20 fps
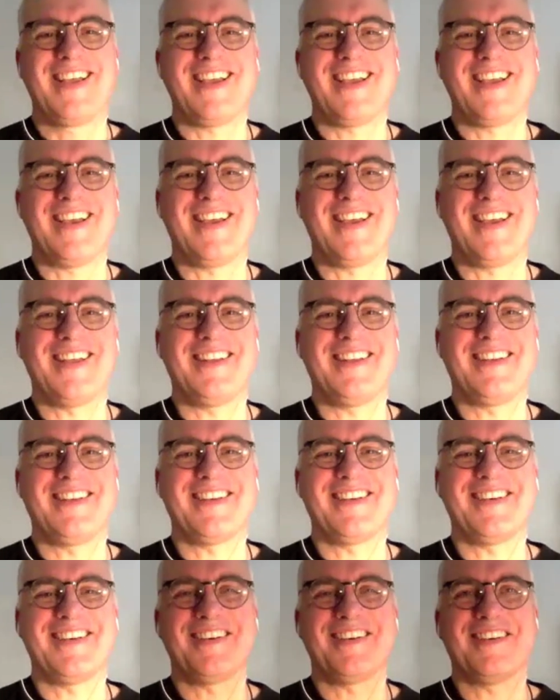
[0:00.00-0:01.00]
and
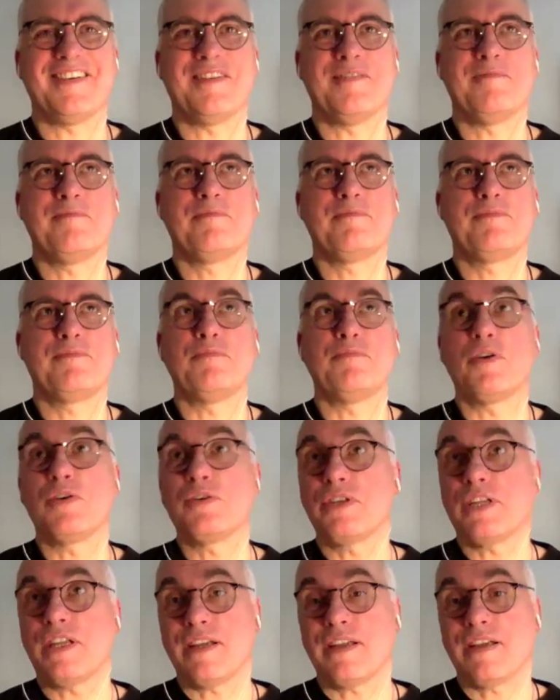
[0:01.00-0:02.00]

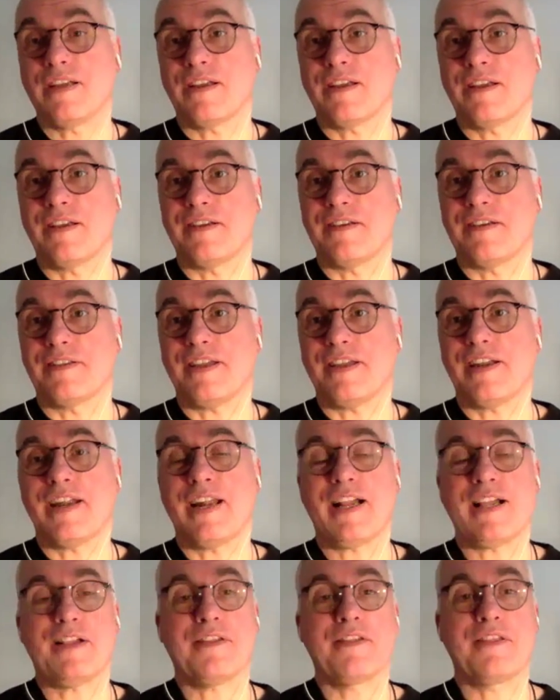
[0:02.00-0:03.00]
promoting their
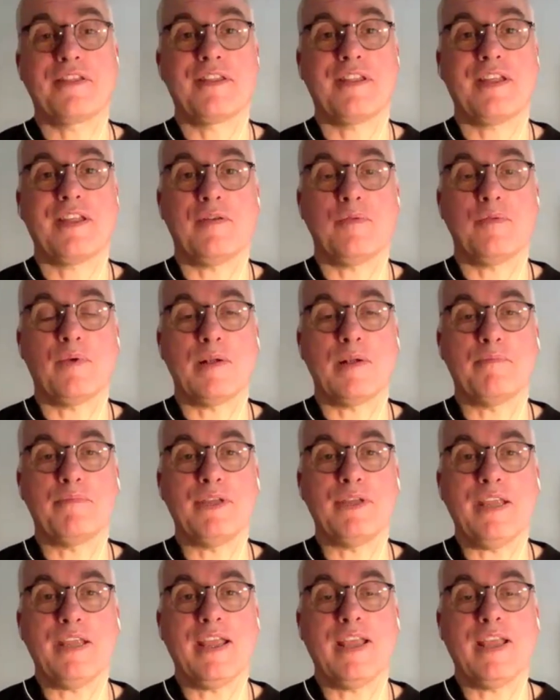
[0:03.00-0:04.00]
health and
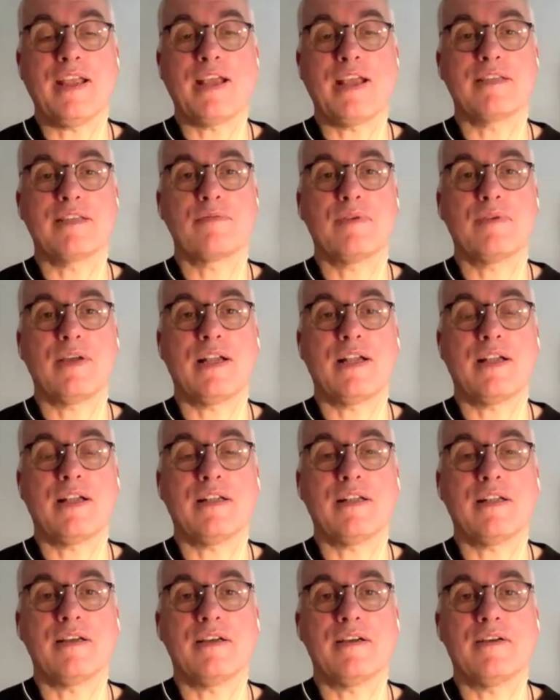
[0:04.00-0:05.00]
well-being as
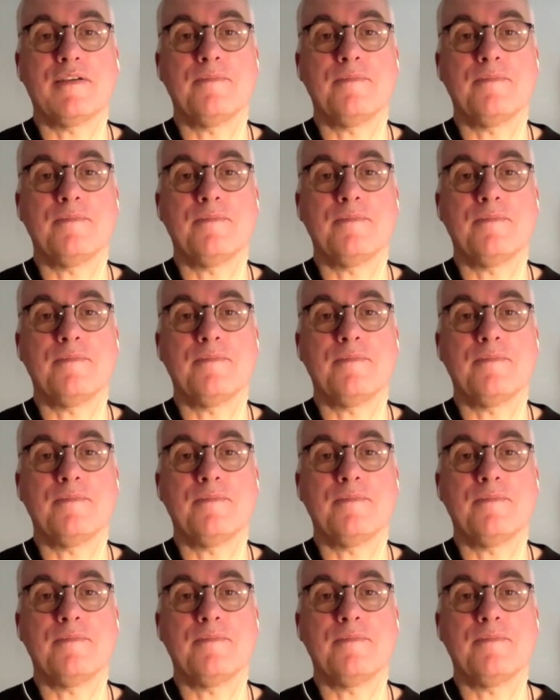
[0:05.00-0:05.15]
well,